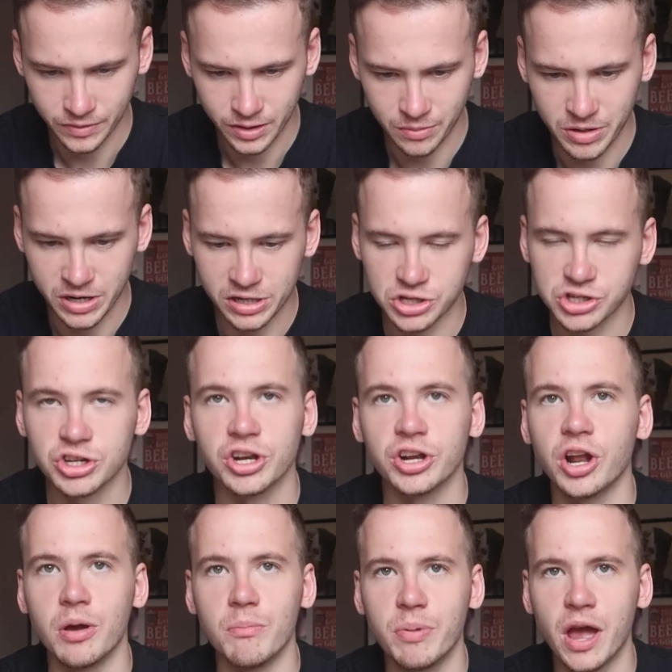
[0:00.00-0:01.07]
I mean, I should have
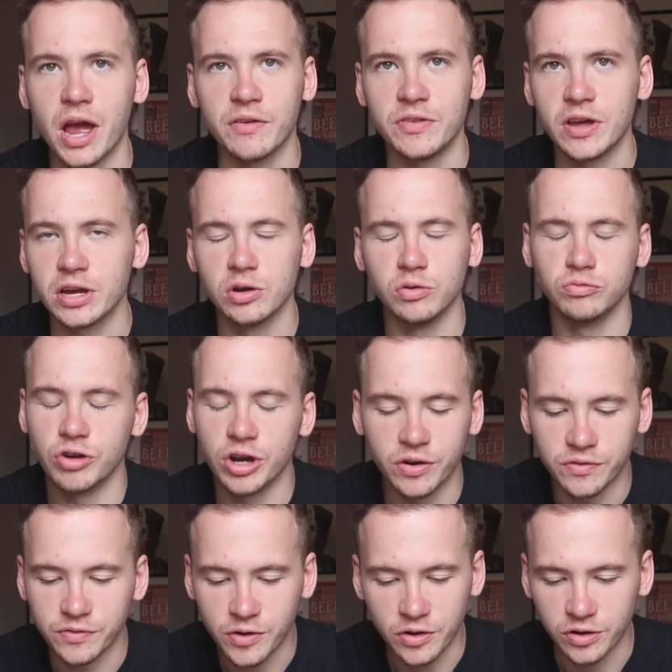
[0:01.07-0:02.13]
known better. If they're called
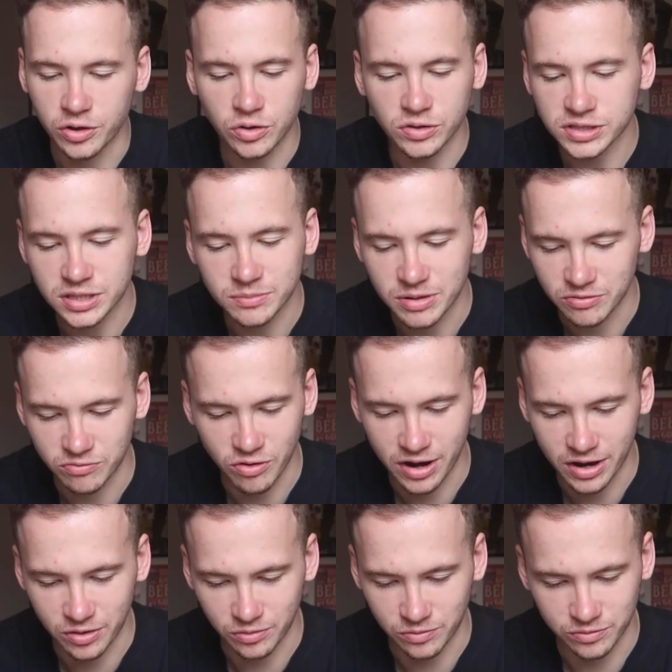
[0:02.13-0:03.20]
real food, of course can be
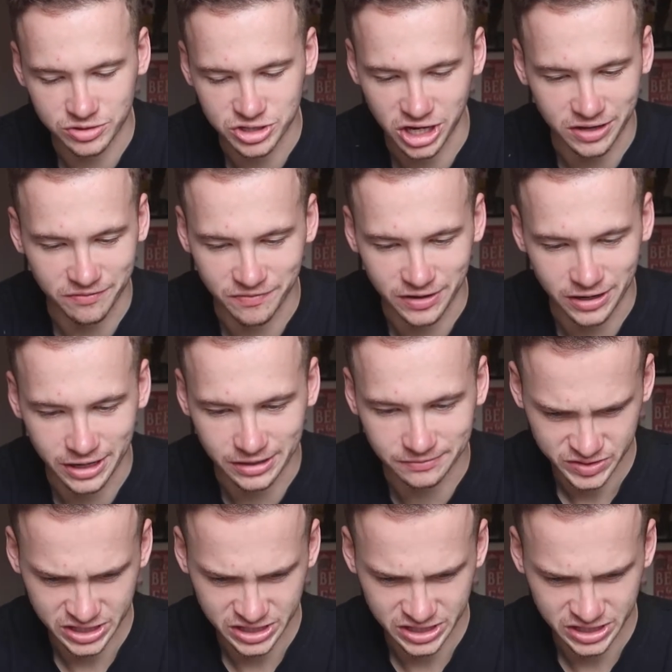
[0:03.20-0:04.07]
real chicken fillet.